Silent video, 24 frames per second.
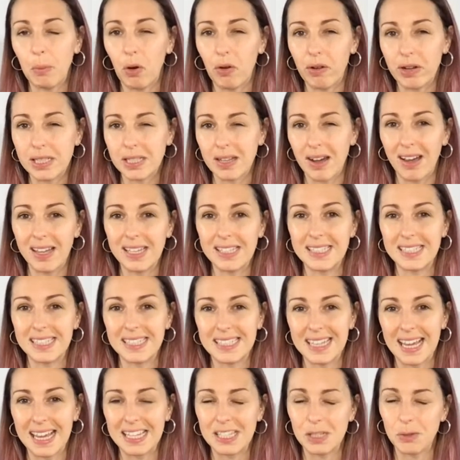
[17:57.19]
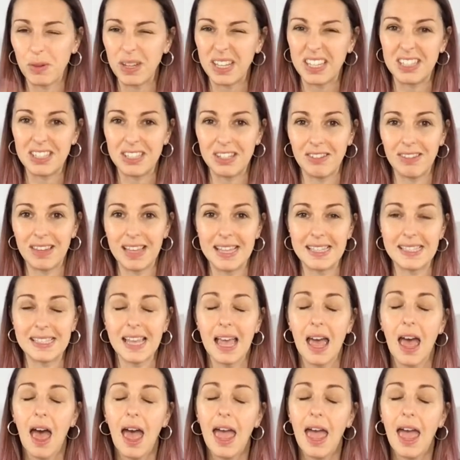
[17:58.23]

more at dies today, so we can do this.